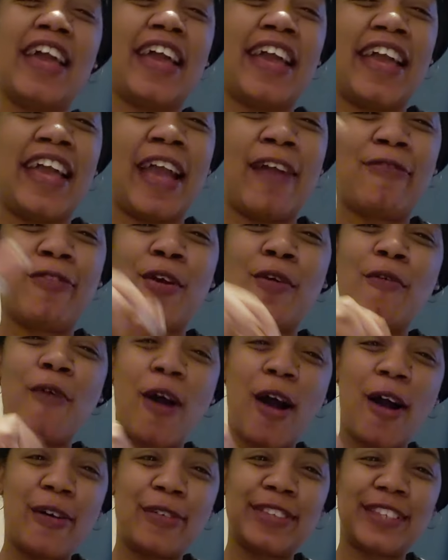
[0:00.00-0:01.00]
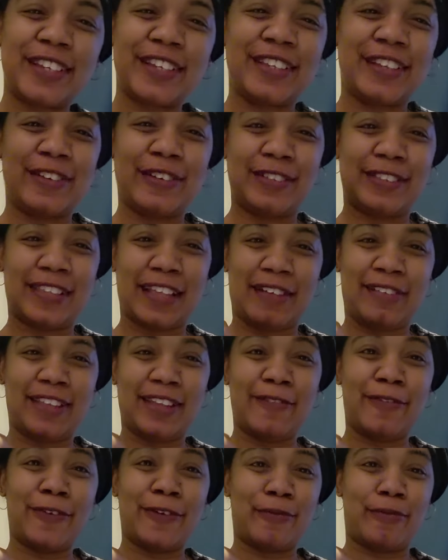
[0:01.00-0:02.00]
If you want to do
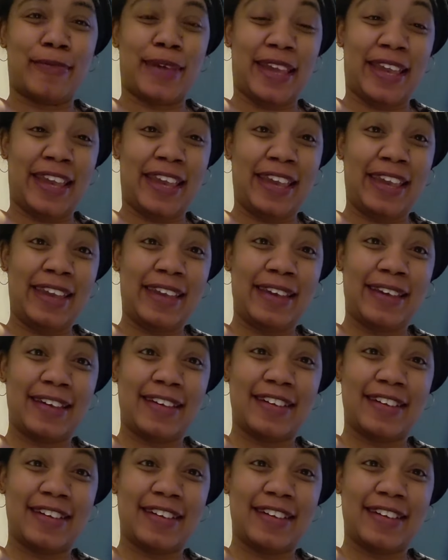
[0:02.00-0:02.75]
something for me,